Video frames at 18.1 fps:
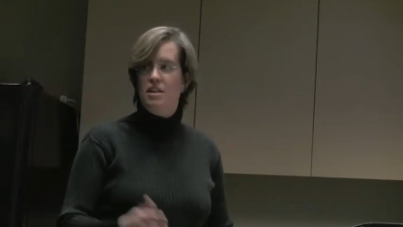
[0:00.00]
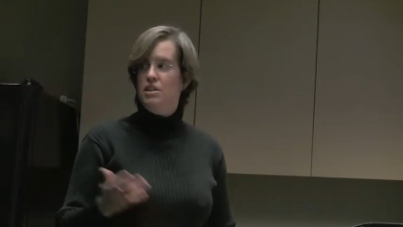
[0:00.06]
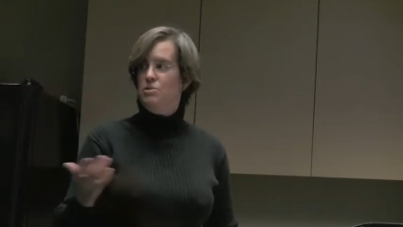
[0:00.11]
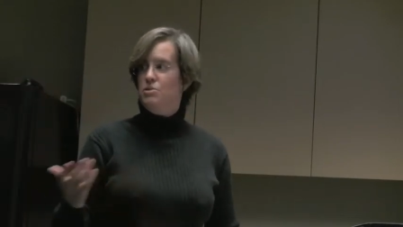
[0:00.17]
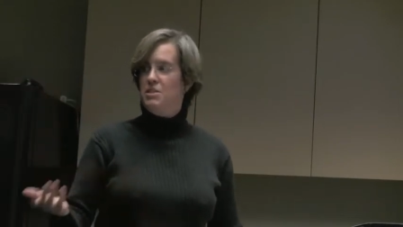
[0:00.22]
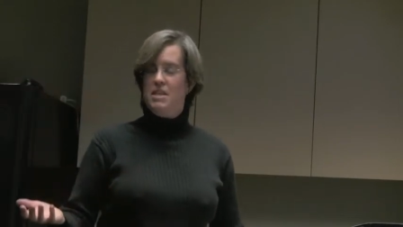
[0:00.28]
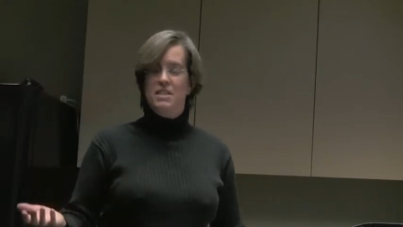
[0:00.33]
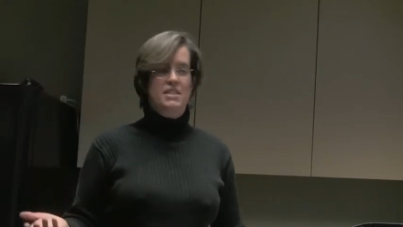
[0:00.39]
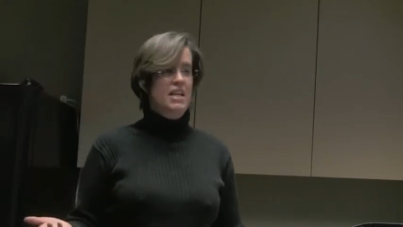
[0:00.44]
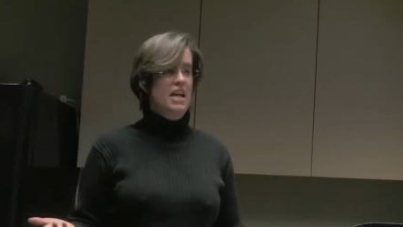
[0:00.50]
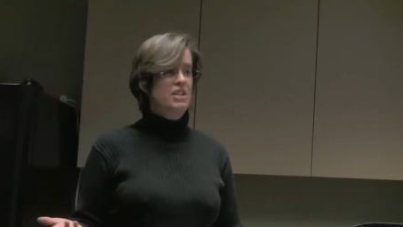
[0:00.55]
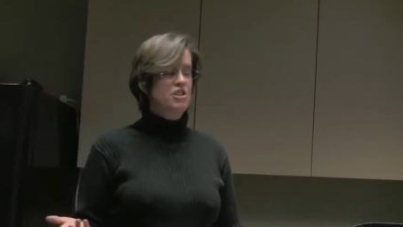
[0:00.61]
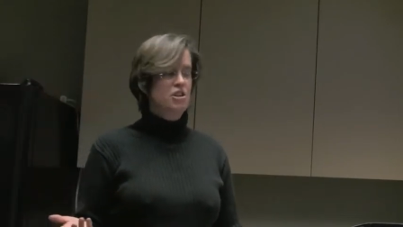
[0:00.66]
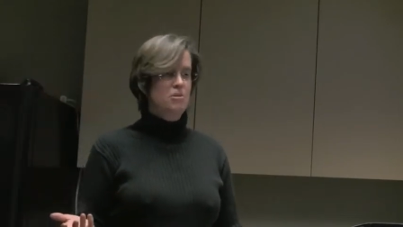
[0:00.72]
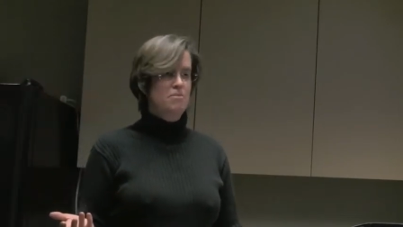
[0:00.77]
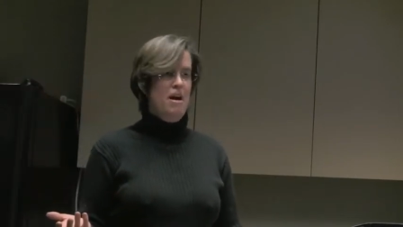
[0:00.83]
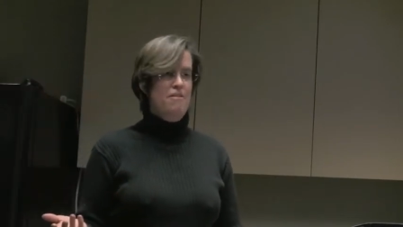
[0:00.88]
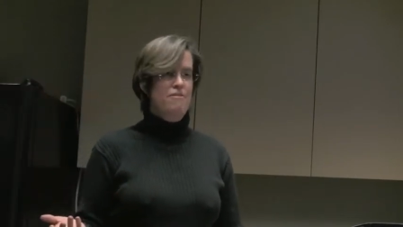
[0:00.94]
This was
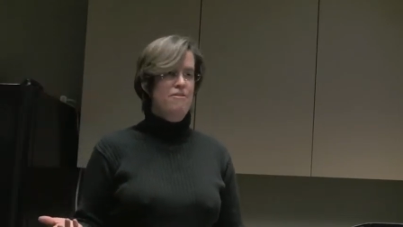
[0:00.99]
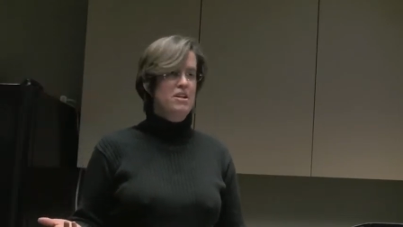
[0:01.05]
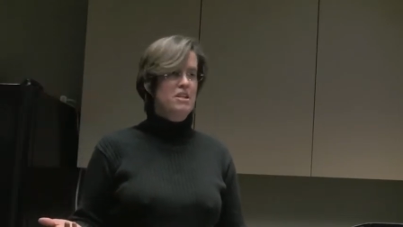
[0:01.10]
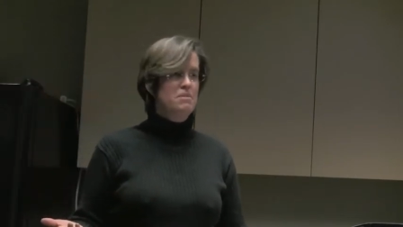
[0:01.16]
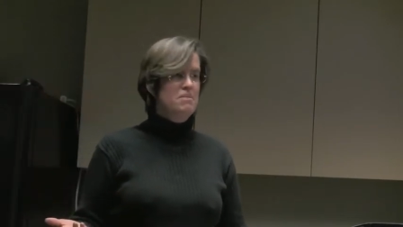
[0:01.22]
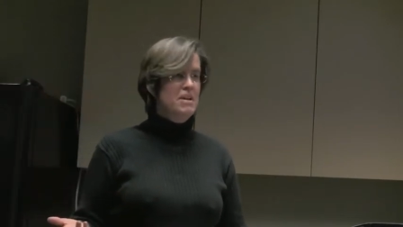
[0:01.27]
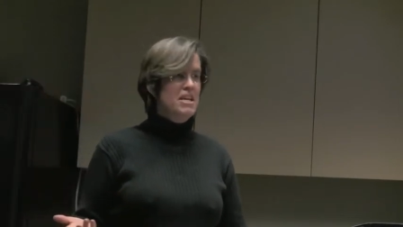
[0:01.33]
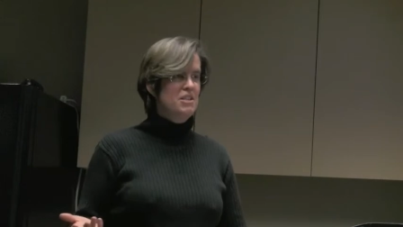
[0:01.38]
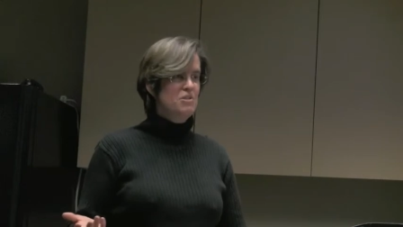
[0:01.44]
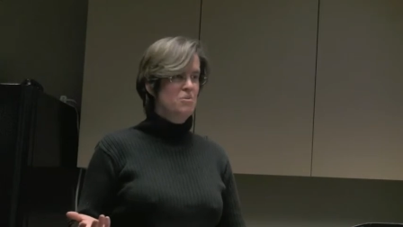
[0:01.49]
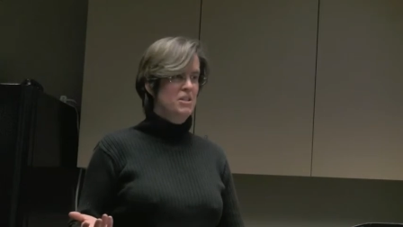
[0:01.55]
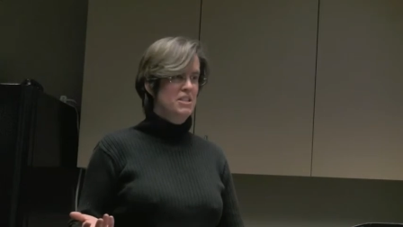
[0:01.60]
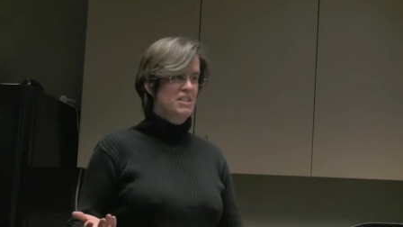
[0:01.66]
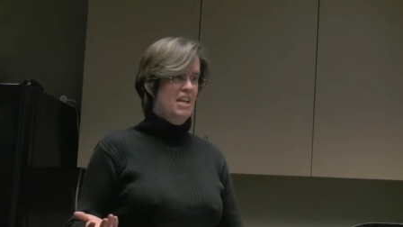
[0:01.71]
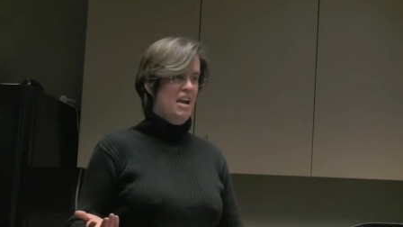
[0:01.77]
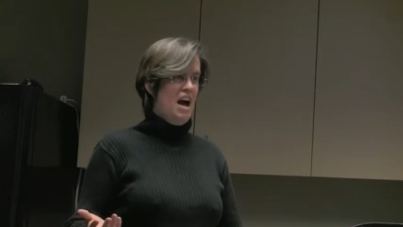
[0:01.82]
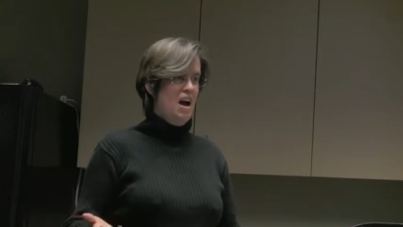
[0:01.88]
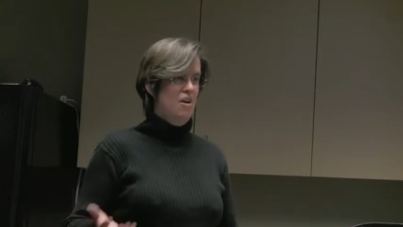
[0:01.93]
essential to my free speech,
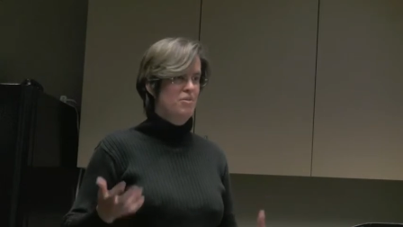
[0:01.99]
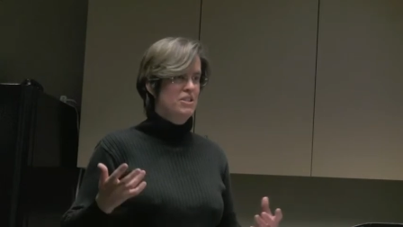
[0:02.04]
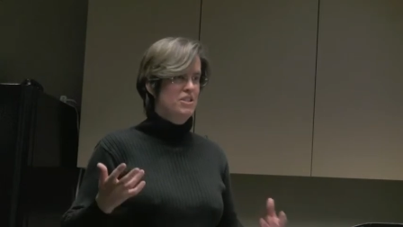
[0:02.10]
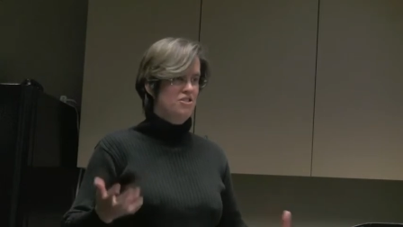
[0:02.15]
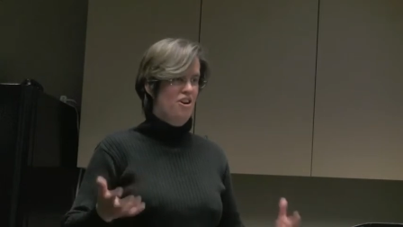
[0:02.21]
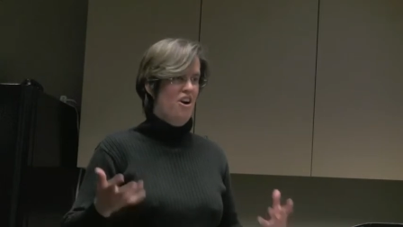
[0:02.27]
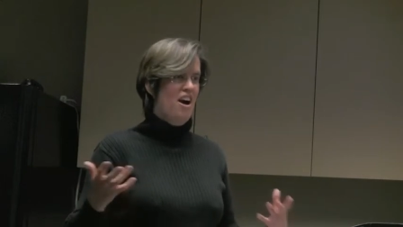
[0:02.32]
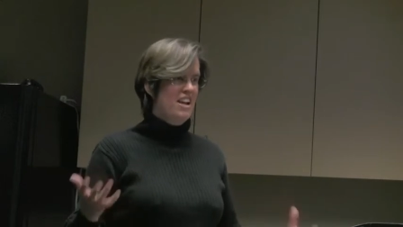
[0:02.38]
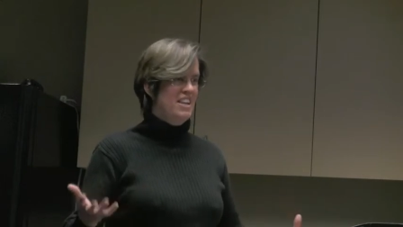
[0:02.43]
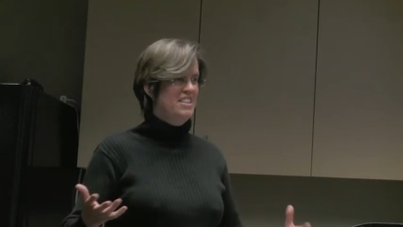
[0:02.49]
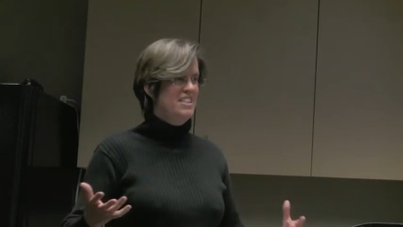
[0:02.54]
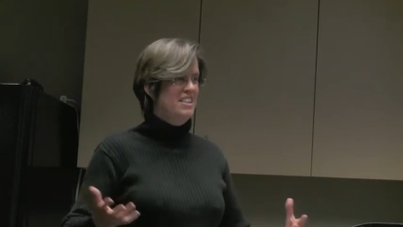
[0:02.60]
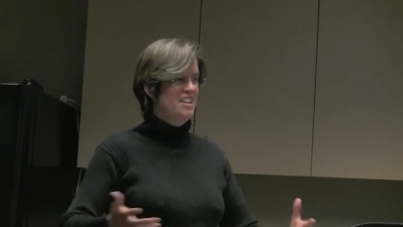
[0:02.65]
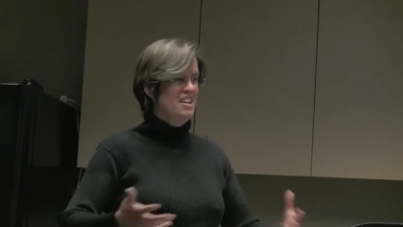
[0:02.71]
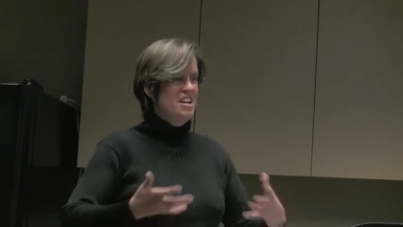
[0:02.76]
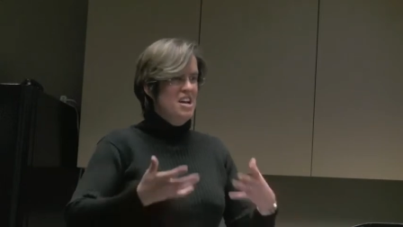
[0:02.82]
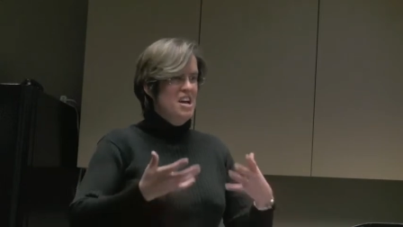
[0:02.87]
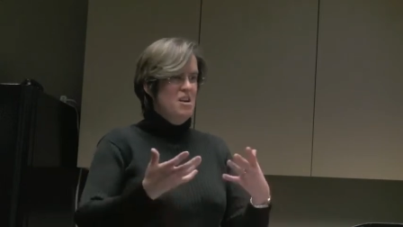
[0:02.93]
was that I was trying
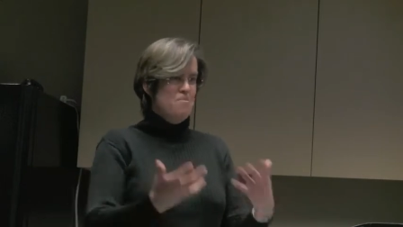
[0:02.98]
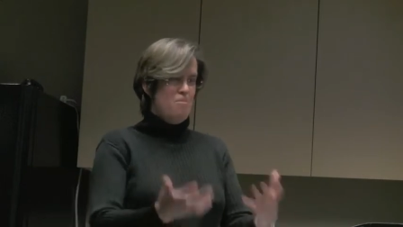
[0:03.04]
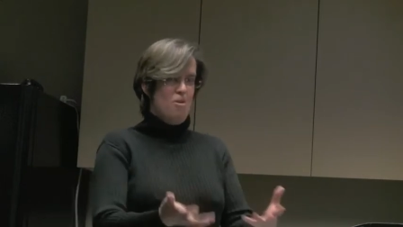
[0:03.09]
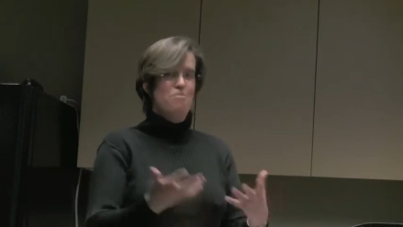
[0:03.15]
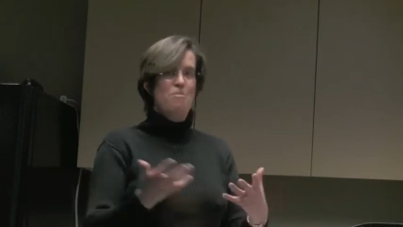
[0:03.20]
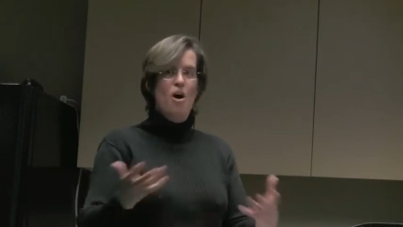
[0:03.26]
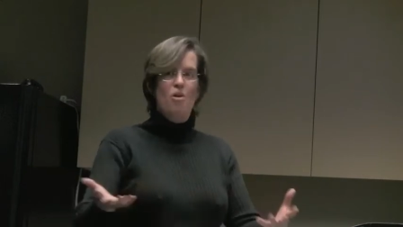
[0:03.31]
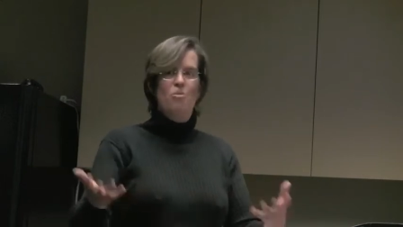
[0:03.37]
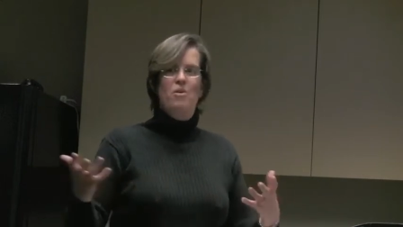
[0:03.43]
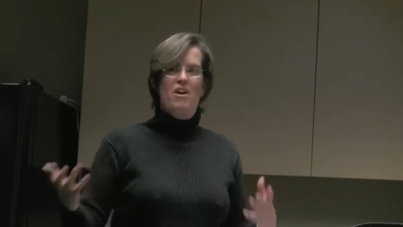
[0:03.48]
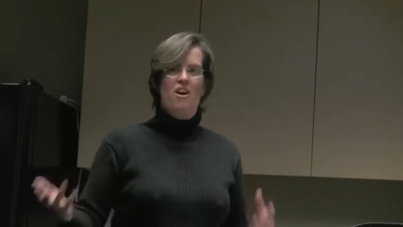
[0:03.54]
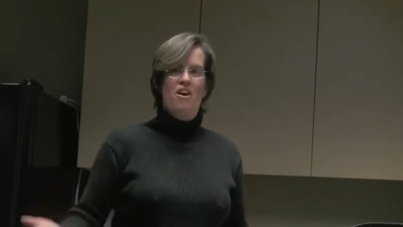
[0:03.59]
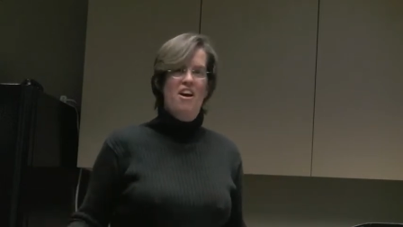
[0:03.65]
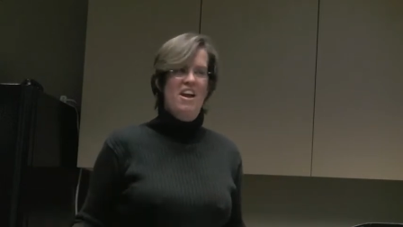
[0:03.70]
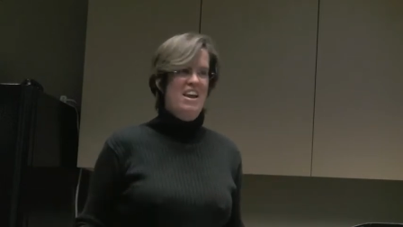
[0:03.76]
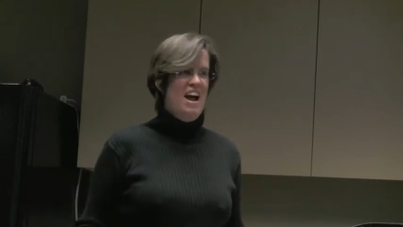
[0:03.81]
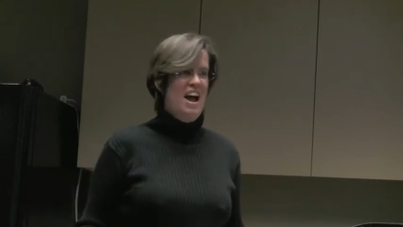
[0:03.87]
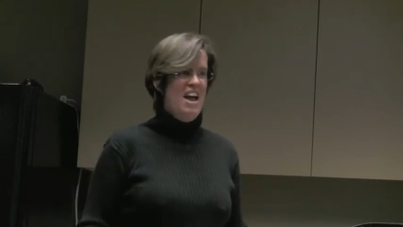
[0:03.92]
to promote what
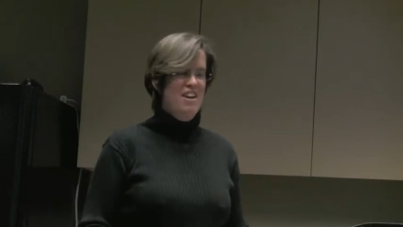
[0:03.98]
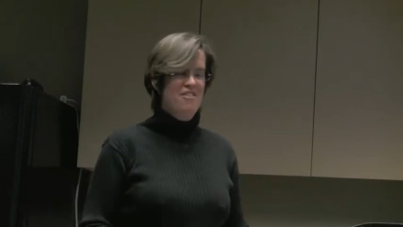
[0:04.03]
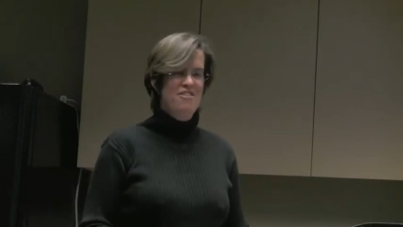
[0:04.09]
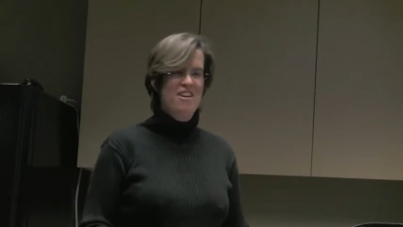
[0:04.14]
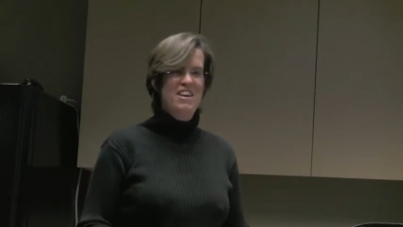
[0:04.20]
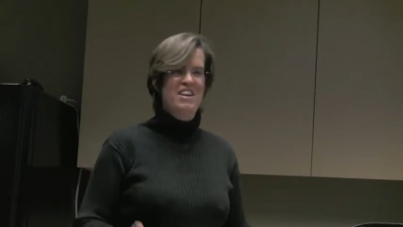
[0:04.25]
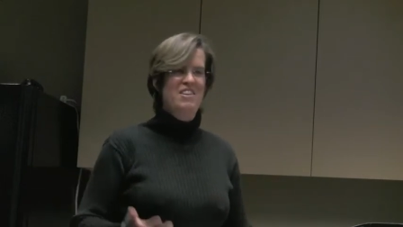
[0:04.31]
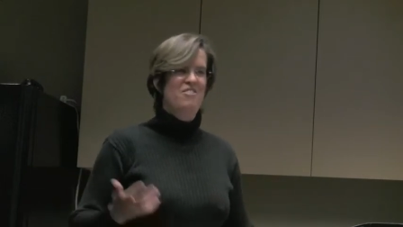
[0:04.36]
Ari and I had written.